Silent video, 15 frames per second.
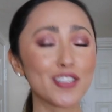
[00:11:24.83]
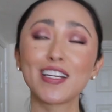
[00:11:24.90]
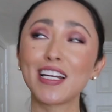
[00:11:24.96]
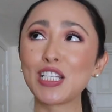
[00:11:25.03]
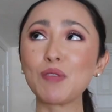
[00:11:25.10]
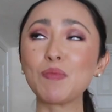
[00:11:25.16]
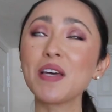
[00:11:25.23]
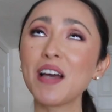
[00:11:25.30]

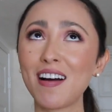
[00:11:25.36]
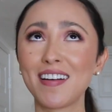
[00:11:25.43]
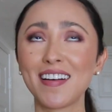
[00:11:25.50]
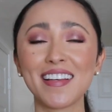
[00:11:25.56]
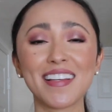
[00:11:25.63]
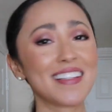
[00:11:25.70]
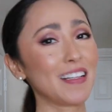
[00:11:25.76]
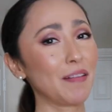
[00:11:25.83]
Let's be
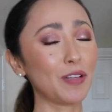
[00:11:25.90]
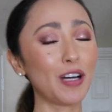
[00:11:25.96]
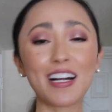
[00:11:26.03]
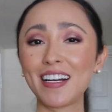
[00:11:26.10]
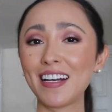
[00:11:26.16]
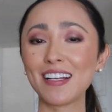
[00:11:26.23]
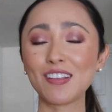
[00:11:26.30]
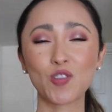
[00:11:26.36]
honest, I'm not
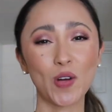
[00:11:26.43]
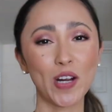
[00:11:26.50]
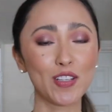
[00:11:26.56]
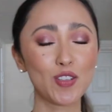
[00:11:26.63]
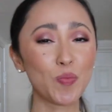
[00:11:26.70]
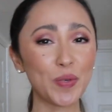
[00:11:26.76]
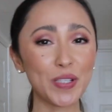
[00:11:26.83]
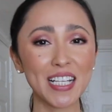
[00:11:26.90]
gonna try
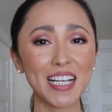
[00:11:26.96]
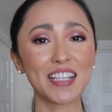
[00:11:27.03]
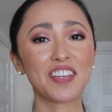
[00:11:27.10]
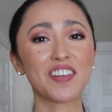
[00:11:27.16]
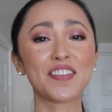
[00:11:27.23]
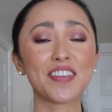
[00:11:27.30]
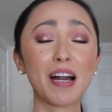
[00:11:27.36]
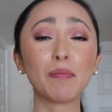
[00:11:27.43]
to pretend
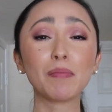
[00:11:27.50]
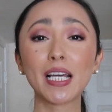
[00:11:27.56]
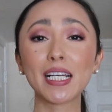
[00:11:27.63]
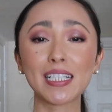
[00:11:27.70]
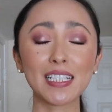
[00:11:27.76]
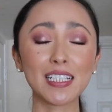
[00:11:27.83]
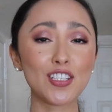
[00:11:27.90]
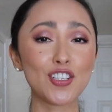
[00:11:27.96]
here that I'm
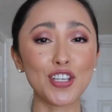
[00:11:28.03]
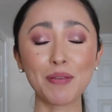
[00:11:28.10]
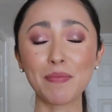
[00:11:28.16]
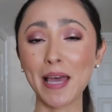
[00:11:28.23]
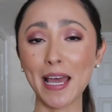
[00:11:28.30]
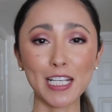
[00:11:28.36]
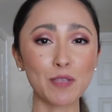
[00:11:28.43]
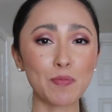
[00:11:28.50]
like a gym
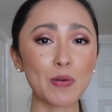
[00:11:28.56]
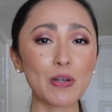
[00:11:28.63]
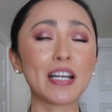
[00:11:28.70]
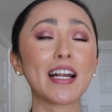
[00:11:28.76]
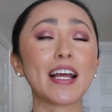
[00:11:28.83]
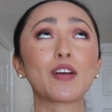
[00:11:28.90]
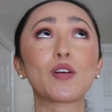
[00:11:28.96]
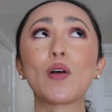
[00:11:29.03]
expert and
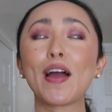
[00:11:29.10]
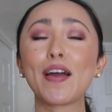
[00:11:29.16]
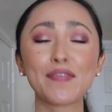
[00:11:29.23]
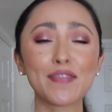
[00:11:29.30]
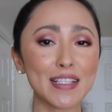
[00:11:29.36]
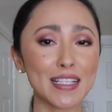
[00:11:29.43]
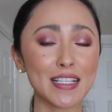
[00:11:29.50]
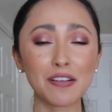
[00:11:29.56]
I go
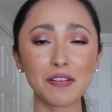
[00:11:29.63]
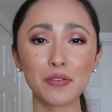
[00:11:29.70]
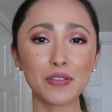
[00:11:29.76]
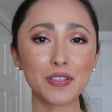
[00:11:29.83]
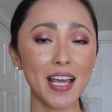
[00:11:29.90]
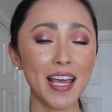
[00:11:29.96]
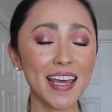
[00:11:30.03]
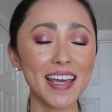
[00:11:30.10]
every single
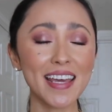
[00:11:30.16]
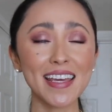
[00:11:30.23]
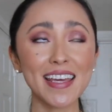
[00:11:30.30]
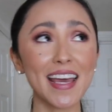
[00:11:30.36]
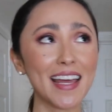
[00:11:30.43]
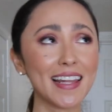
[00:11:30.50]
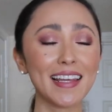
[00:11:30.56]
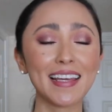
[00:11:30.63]
day
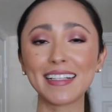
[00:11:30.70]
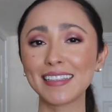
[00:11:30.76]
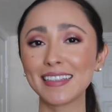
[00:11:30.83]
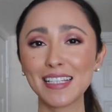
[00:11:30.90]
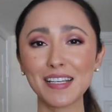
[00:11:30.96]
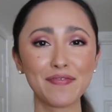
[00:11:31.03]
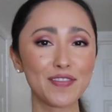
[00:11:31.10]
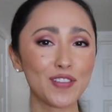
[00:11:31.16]
and like
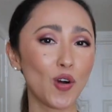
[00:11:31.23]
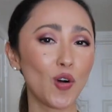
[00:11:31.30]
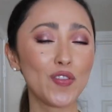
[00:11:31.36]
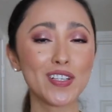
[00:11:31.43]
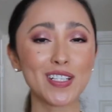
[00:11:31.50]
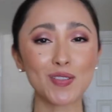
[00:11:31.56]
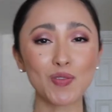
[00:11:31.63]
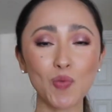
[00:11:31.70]
lift all
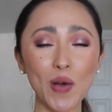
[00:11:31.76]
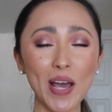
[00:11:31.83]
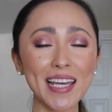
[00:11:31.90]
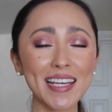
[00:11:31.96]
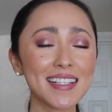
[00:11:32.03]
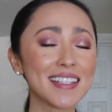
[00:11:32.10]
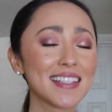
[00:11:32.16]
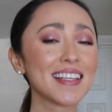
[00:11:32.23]
these
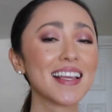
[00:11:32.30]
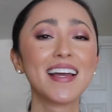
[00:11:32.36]
weights.